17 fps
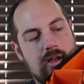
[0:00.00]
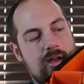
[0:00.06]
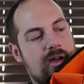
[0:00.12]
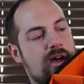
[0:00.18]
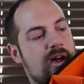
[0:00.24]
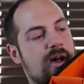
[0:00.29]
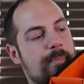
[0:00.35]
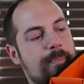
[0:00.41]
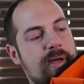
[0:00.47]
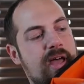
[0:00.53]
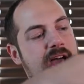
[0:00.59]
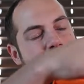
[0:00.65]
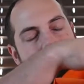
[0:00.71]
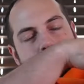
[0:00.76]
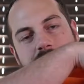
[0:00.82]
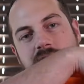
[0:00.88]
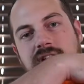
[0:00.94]

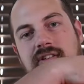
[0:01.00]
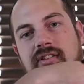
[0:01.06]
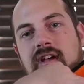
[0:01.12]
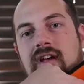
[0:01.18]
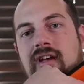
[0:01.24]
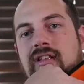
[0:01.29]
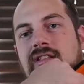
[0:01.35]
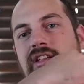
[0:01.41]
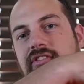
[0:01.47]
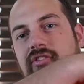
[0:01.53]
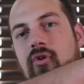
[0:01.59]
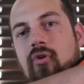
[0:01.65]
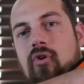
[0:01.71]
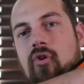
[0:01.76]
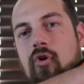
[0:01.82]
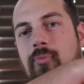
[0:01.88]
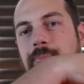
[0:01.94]
batteries. This
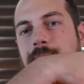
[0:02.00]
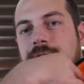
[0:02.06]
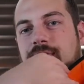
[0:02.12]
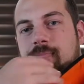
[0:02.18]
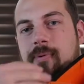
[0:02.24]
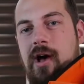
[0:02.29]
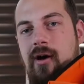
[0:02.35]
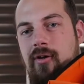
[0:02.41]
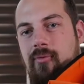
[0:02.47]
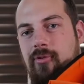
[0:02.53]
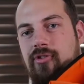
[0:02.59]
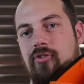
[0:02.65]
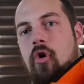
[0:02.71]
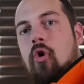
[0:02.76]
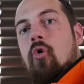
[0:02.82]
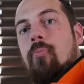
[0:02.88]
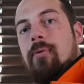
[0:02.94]
whole open spot was
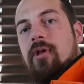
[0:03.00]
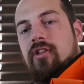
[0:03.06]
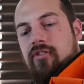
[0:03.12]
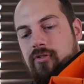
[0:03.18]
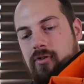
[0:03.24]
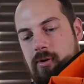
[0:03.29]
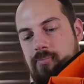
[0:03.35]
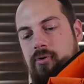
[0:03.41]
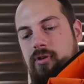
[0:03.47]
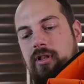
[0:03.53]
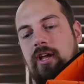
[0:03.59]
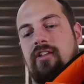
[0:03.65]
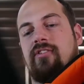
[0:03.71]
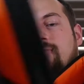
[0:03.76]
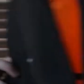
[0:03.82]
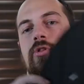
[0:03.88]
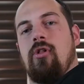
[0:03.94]
open, so I put
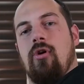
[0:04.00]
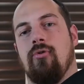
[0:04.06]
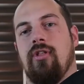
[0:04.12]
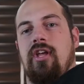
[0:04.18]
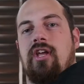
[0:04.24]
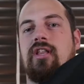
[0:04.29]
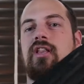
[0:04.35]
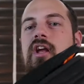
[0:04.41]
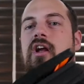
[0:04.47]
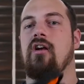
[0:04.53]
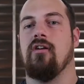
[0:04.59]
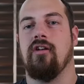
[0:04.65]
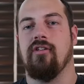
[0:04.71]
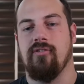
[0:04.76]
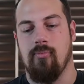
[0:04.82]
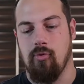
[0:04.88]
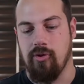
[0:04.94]
like some clothing in there
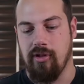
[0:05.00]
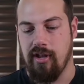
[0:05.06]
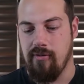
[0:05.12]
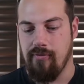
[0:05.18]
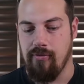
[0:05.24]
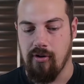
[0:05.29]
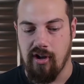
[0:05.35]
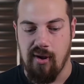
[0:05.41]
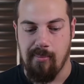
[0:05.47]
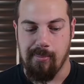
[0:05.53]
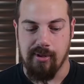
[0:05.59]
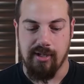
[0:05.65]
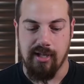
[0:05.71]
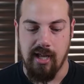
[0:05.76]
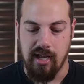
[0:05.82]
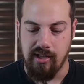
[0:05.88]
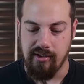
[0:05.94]
because I'm only here for a couple
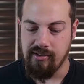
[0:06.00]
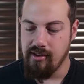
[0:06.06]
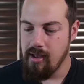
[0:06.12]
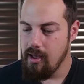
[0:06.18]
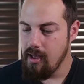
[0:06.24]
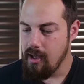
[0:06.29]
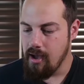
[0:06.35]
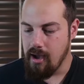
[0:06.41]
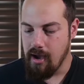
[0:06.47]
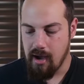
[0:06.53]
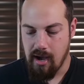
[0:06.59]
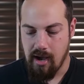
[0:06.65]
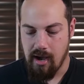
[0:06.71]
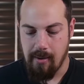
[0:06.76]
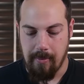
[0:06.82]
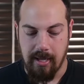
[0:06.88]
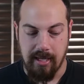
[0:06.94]
of days.
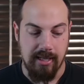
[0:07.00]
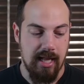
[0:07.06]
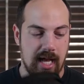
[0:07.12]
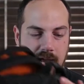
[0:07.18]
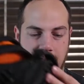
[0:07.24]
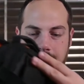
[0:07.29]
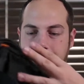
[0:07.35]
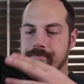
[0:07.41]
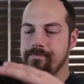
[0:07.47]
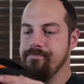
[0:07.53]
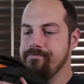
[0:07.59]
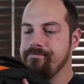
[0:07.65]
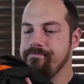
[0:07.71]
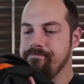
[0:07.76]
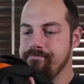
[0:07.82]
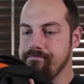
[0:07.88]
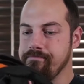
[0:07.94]
And then
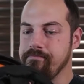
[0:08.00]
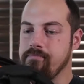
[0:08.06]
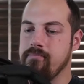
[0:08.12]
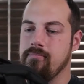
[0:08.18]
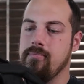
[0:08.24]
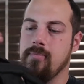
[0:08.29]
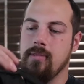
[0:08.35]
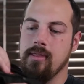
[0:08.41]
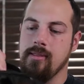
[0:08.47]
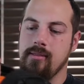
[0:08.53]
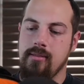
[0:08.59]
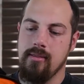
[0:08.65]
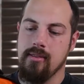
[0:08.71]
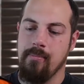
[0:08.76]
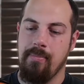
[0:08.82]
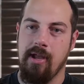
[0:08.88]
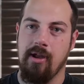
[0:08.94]

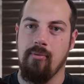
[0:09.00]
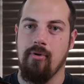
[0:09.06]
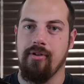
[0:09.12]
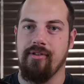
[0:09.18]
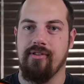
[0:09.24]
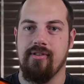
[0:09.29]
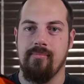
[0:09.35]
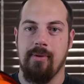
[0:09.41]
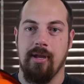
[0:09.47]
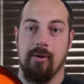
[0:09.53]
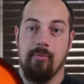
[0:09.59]
the big one's the big